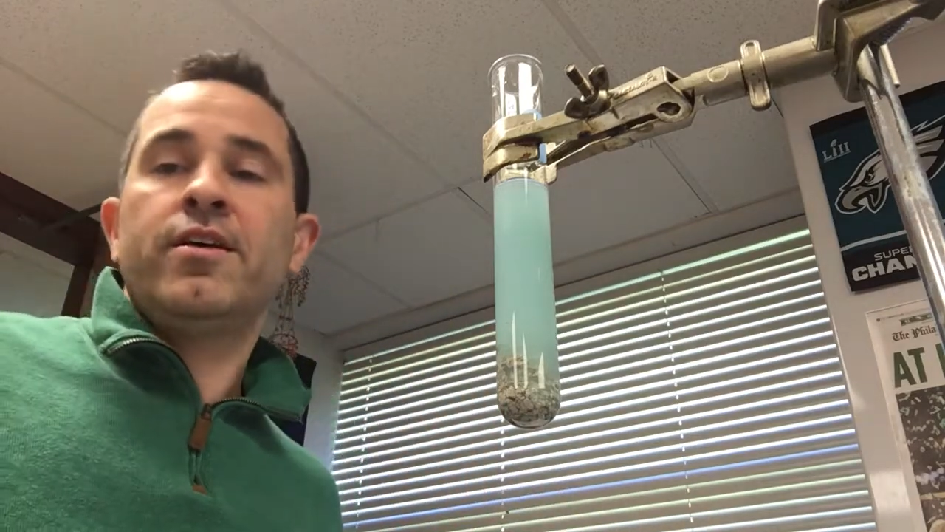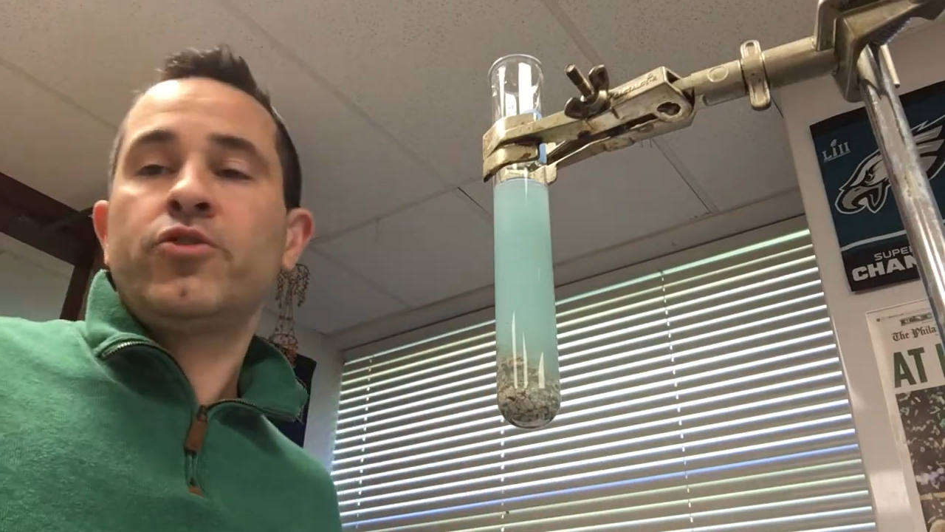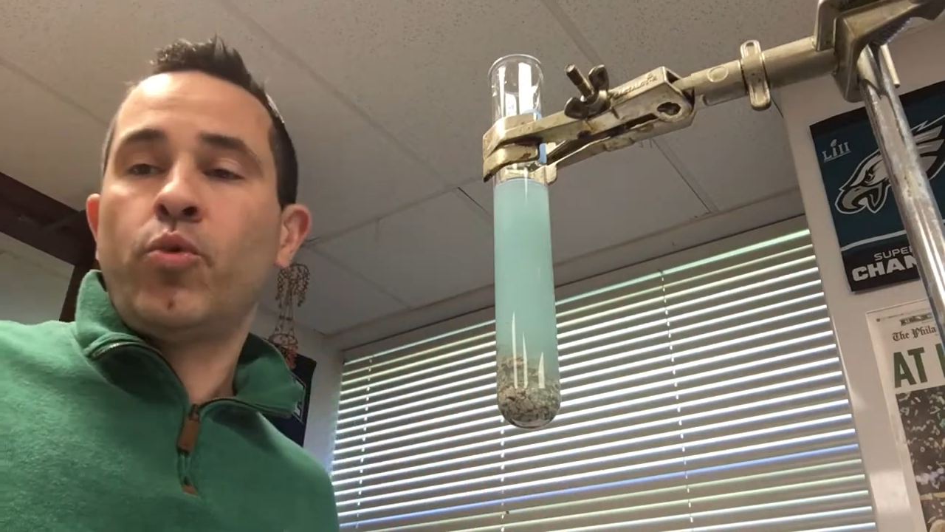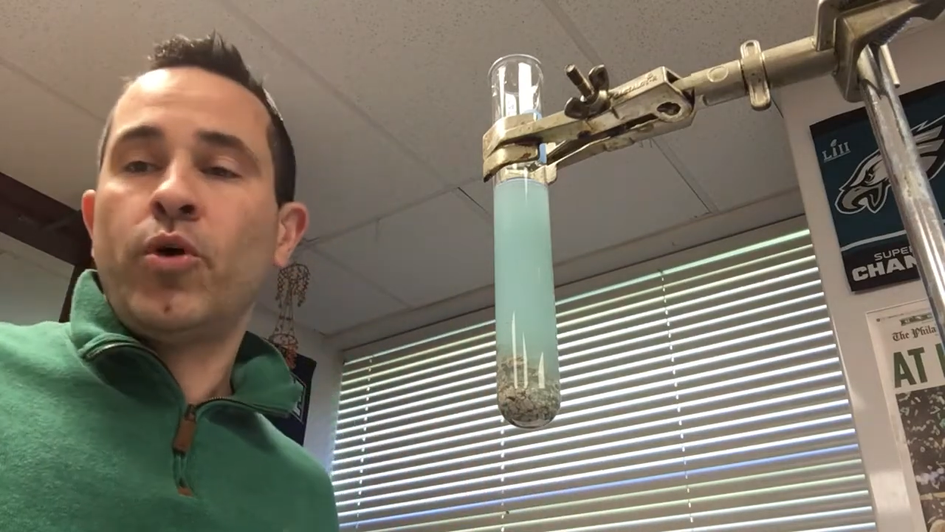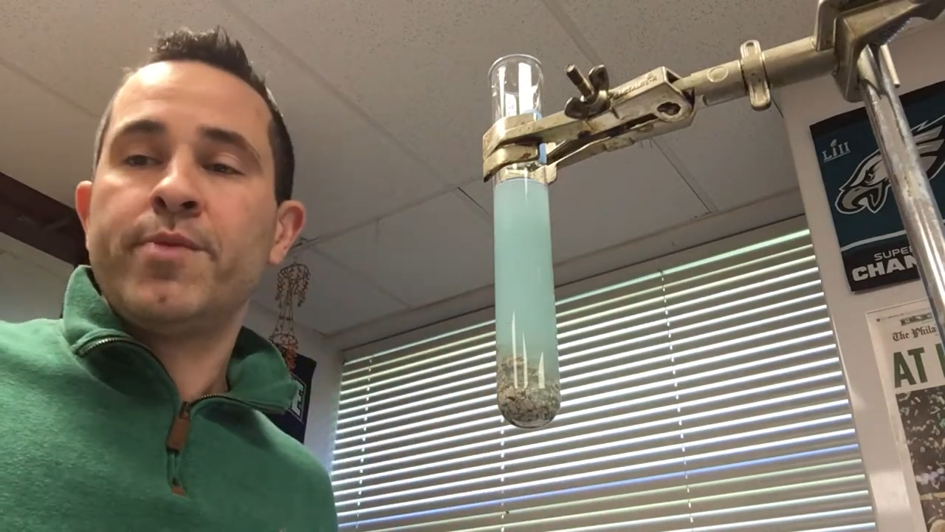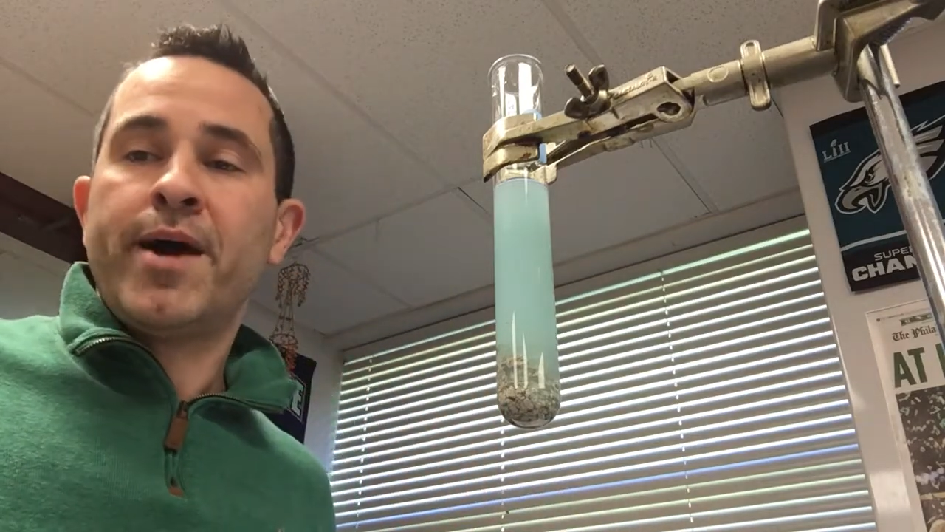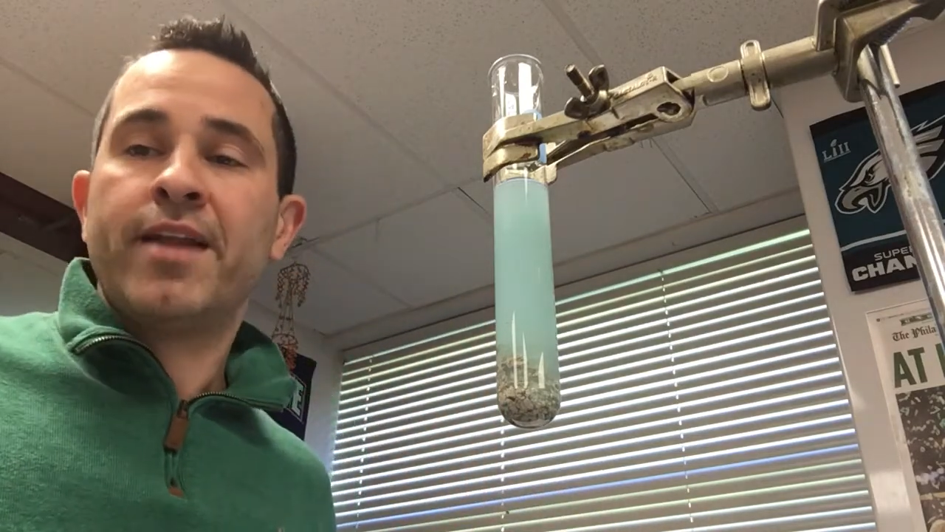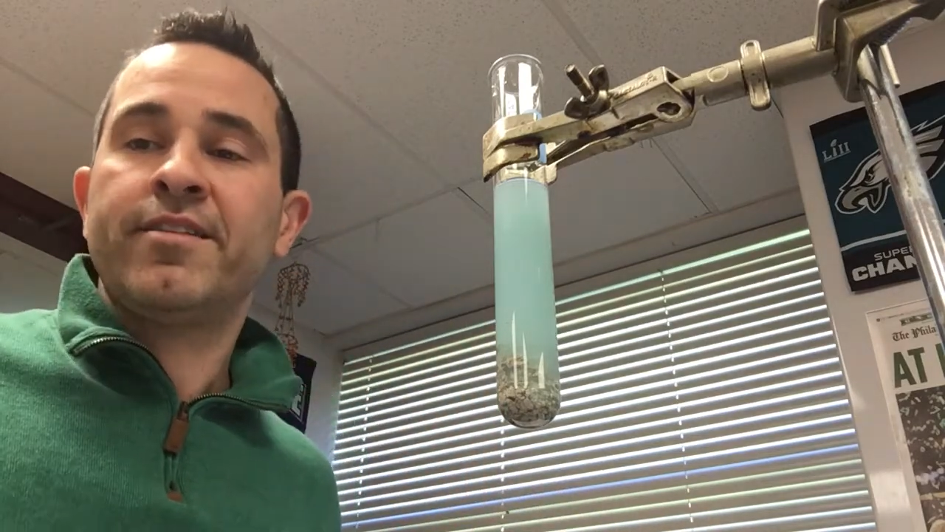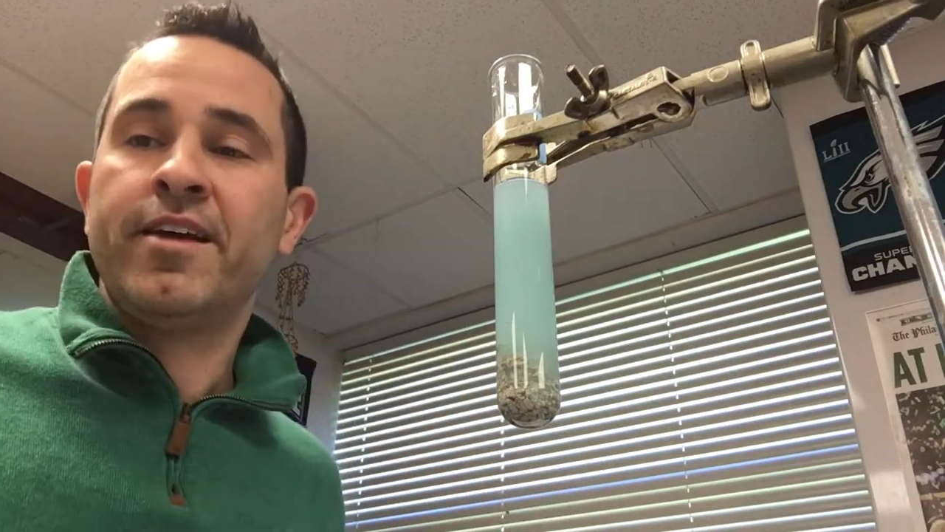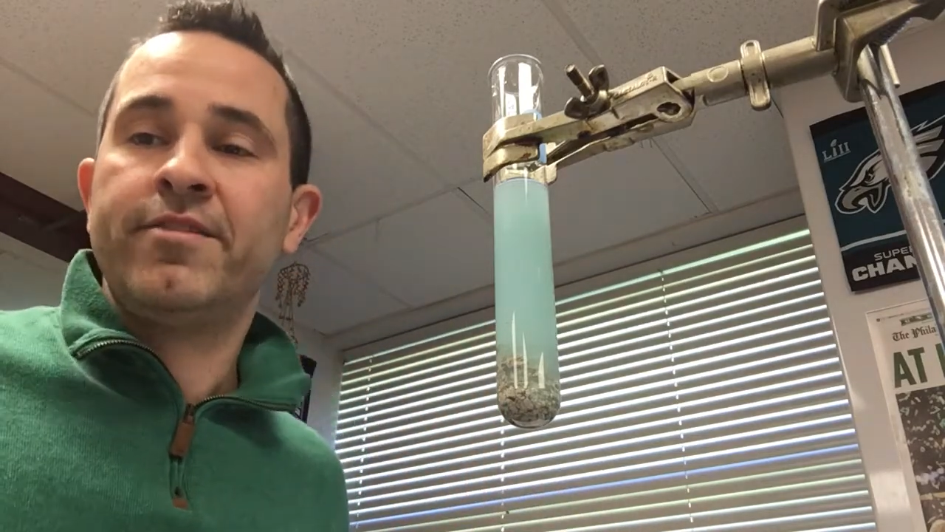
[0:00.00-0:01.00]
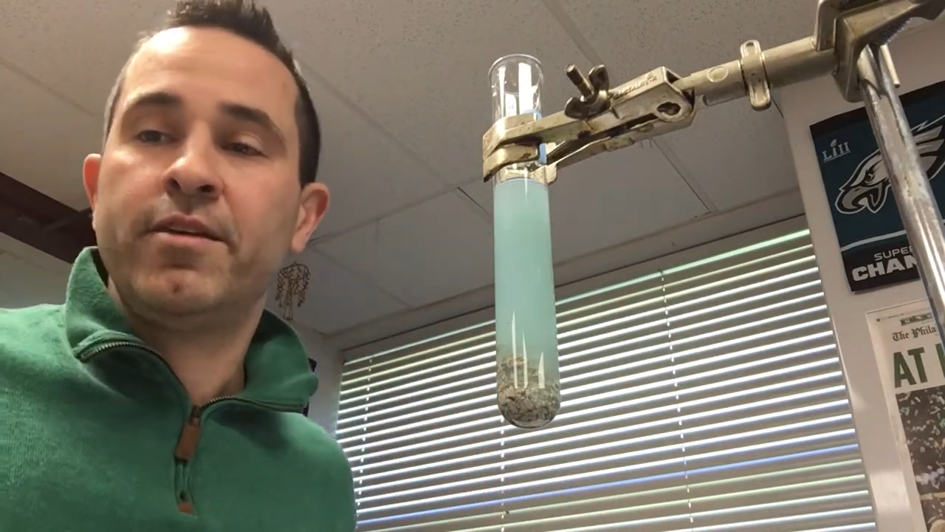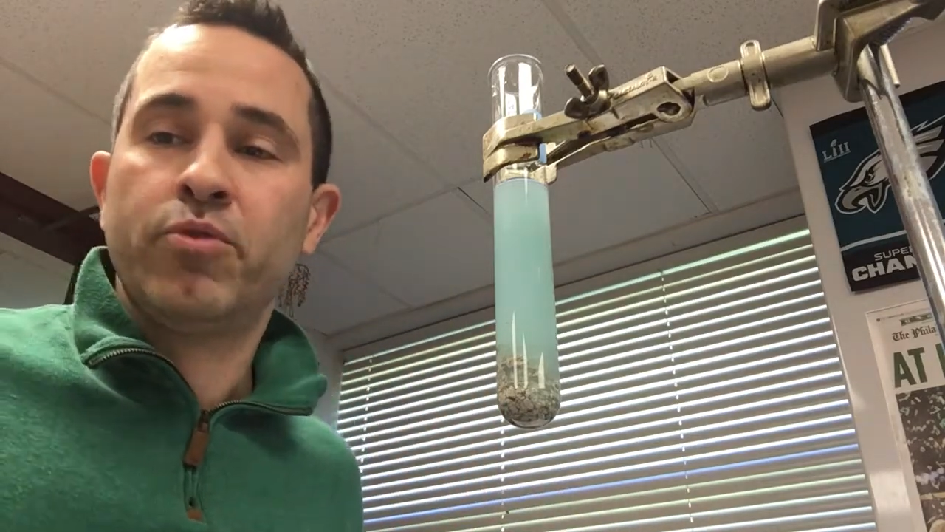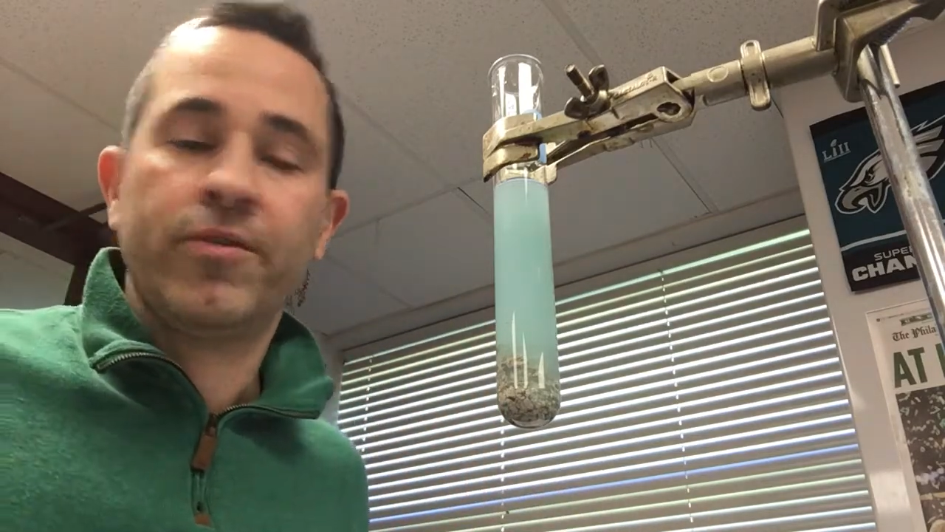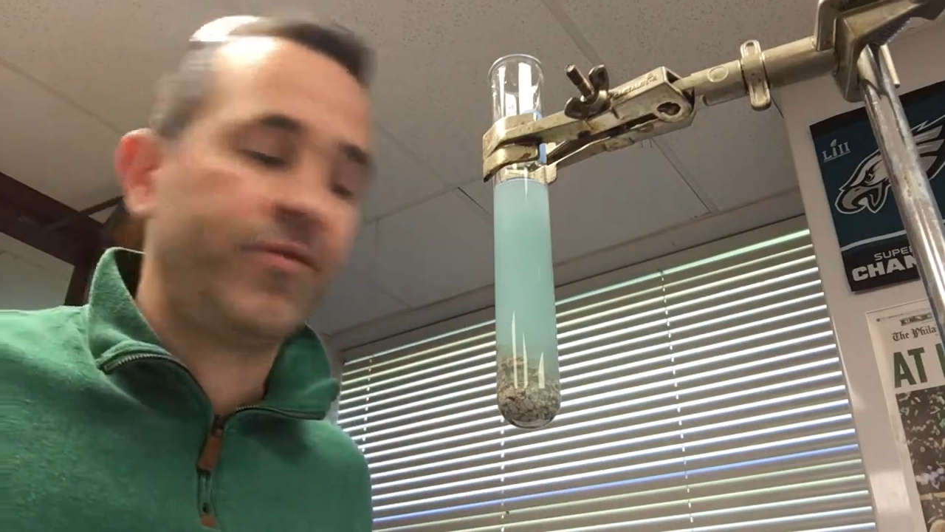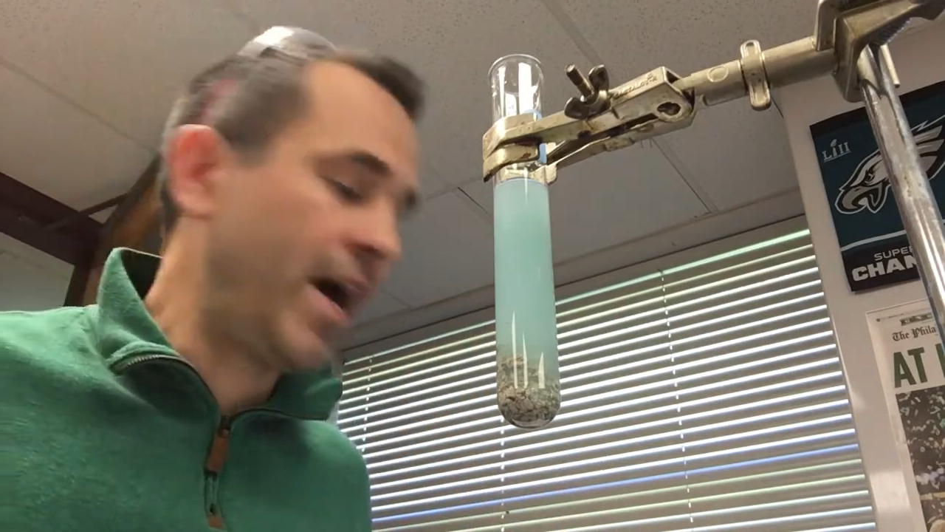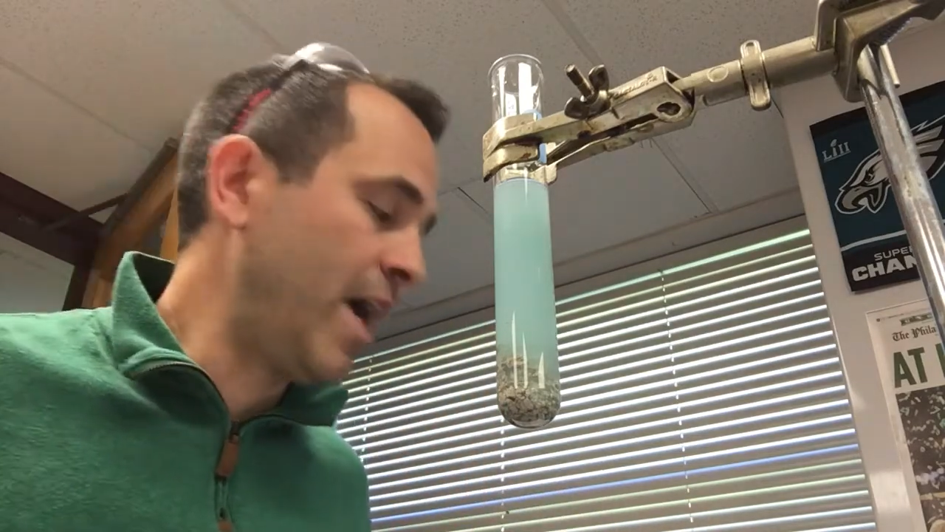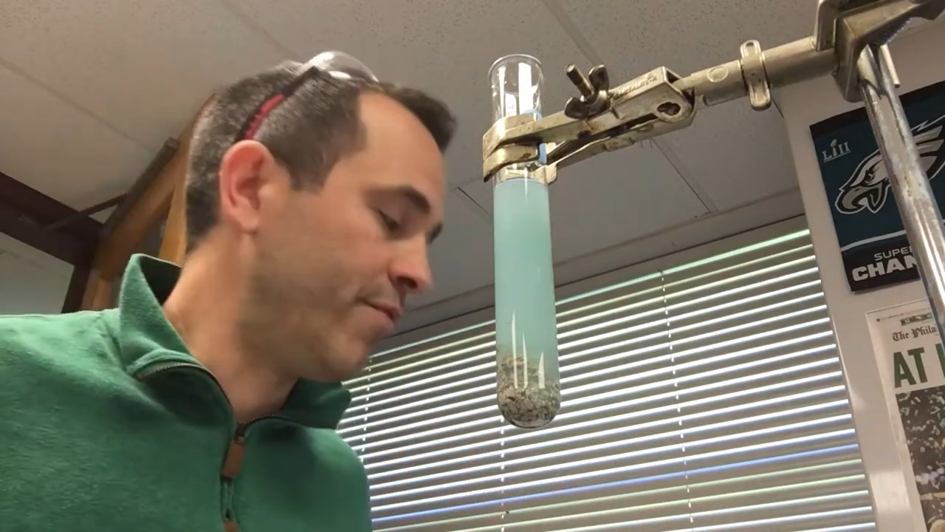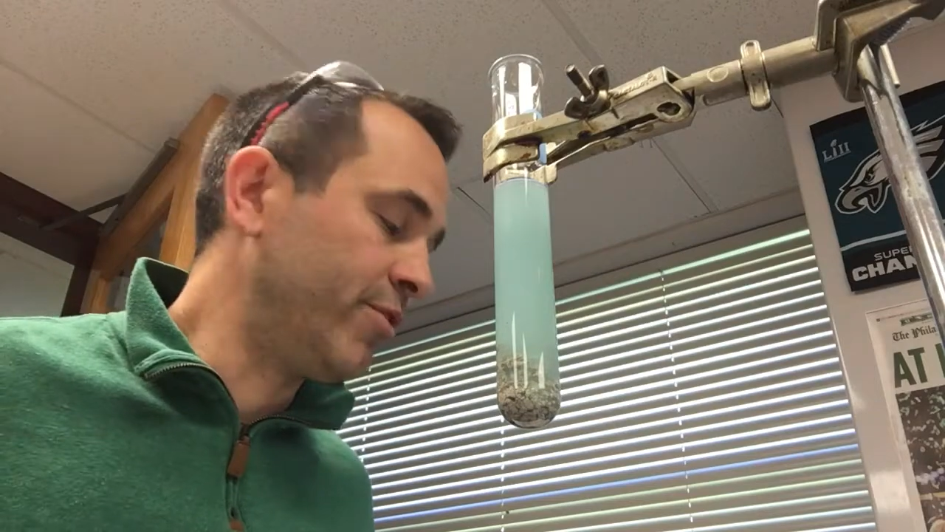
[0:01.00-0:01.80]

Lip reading: 20 minus 19.5